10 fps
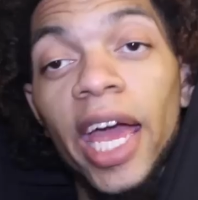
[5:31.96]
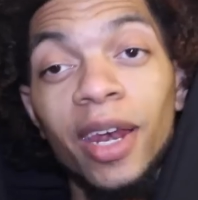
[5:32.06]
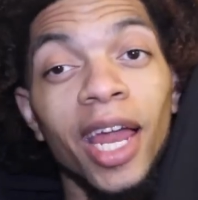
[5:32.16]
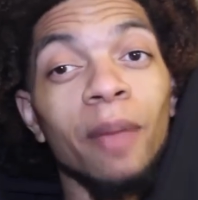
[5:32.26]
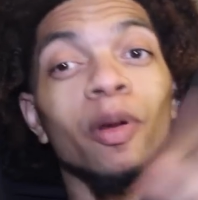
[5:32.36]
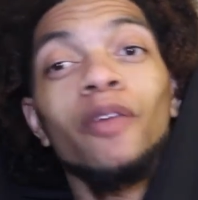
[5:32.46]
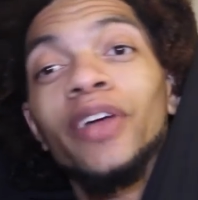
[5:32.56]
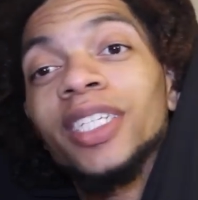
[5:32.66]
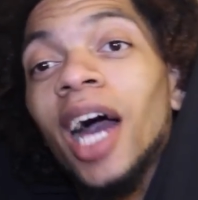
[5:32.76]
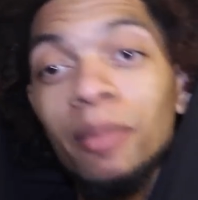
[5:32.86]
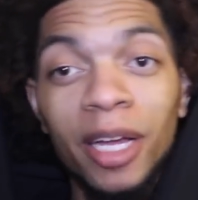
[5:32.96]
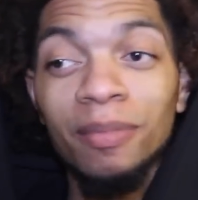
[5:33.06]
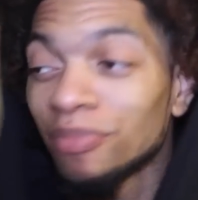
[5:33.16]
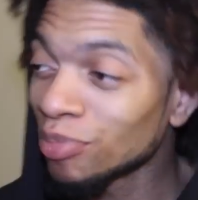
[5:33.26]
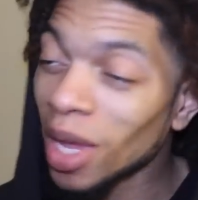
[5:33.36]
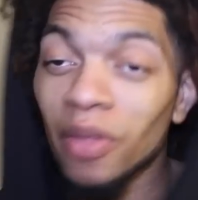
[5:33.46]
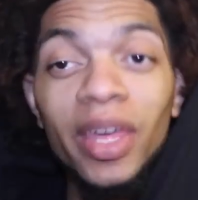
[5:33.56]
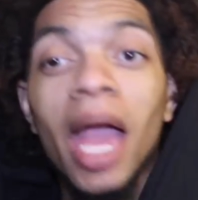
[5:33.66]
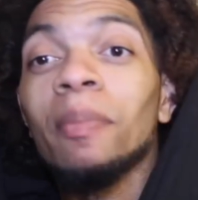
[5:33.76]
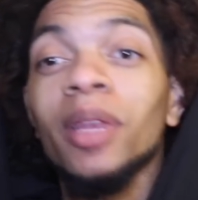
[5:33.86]
And like perfect timing,
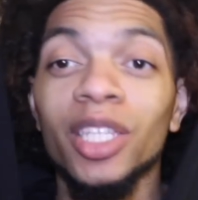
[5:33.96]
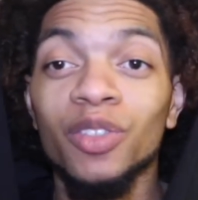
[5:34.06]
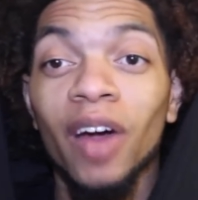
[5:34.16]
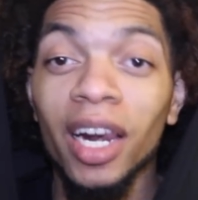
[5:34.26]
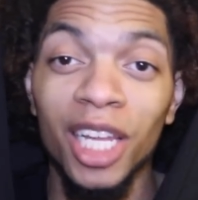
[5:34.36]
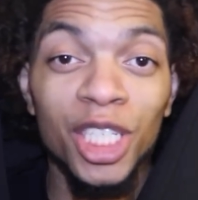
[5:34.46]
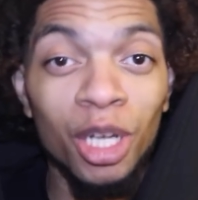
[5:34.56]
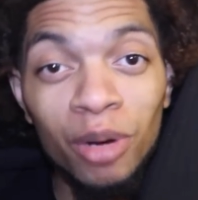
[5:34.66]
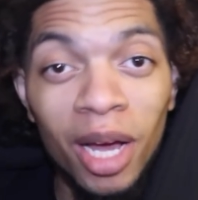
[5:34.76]
the ambulance finally showed